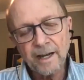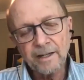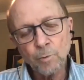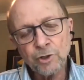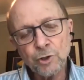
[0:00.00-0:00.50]

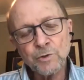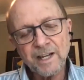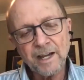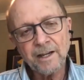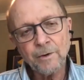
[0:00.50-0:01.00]
when you
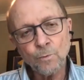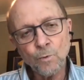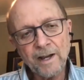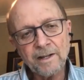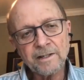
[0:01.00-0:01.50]
say
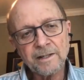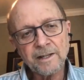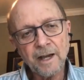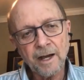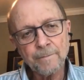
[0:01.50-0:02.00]
raise the
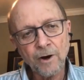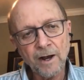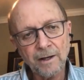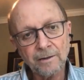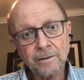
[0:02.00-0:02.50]

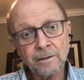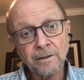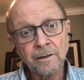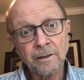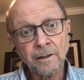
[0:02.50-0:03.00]
eyebrows,
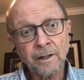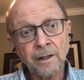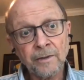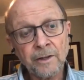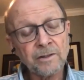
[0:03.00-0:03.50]

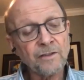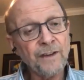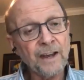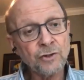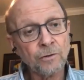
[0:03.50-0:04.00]
there's
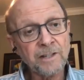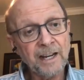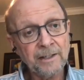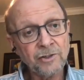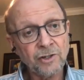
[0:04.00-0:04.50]
facial
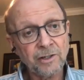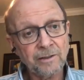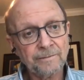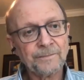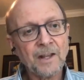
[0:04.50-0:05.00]
tension.
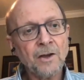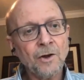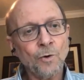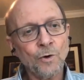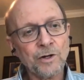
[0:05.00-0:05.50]

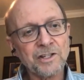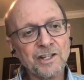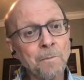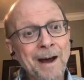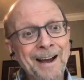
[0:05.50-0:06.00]
Or
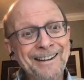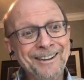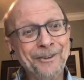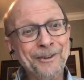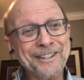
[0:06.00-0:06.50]

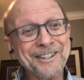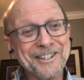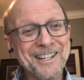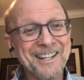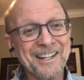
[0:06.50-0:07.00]
smile when you
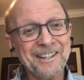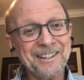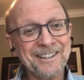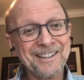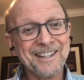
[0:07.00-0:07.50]
sing.
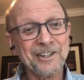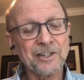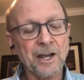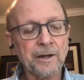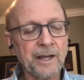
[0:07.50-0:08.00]

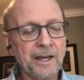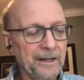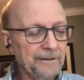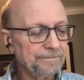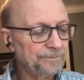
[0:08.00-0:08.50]

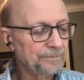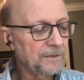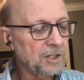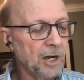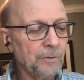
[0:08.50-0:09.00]
I
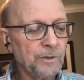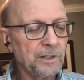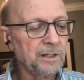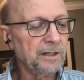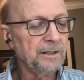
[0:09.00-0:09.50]
taught with
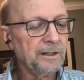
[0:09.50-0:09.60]
a